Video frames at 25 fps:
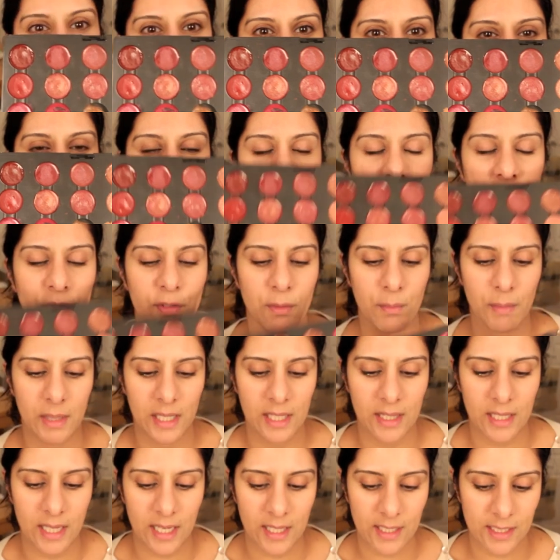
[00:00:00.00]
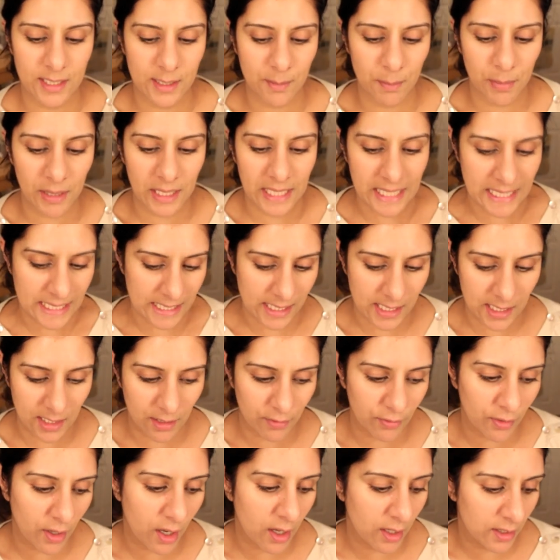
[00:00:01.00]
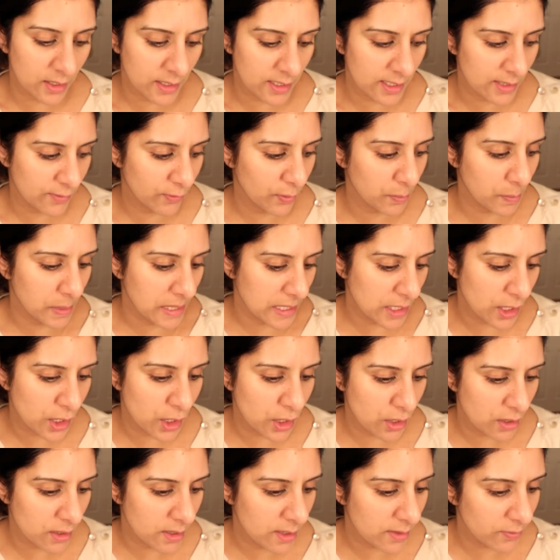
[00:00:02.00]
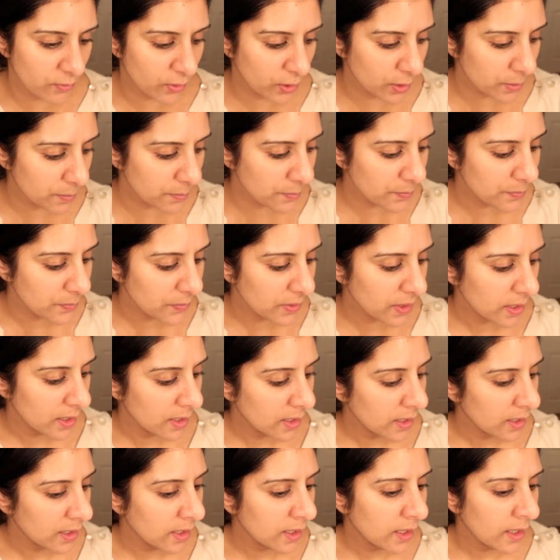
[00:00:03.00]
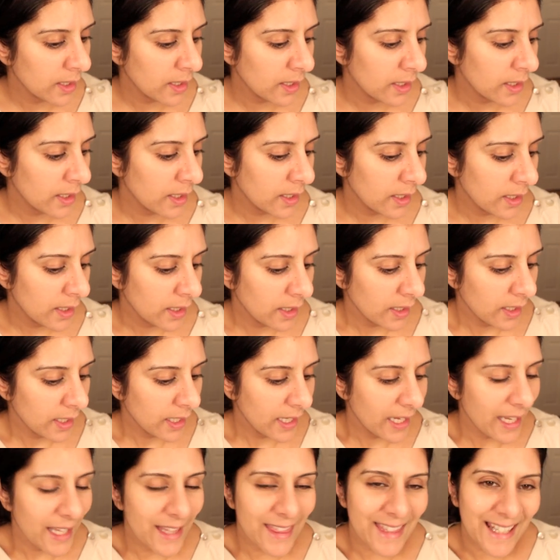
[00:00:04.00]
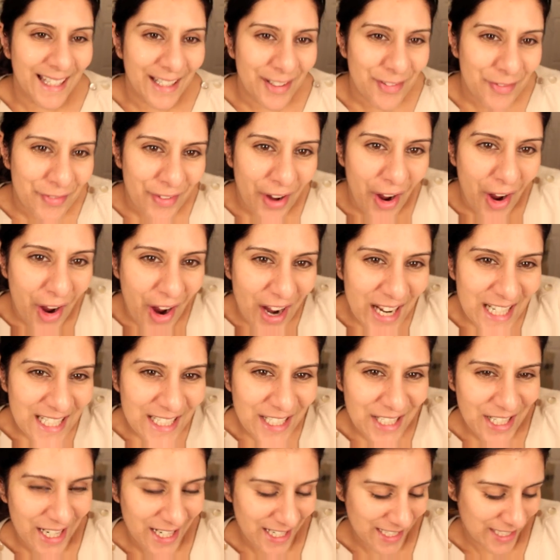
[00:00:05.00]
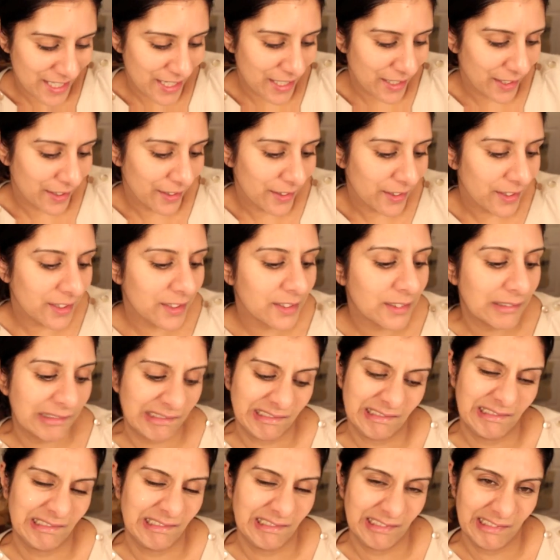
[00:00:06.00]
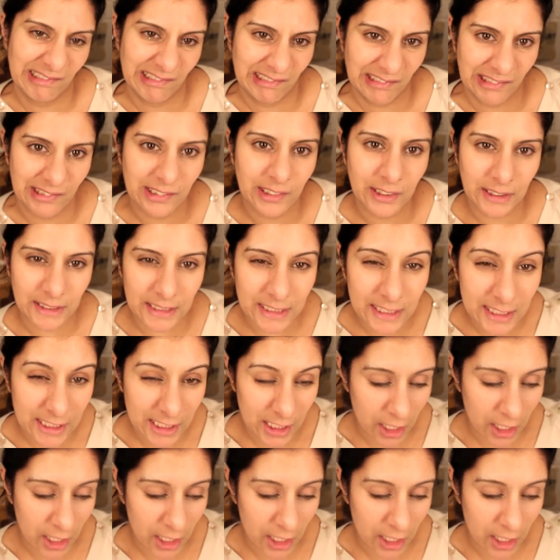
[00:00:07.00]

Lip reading: than enough for me there. There's plenty of colours for me to choose from. And then for eyeshadow, that's a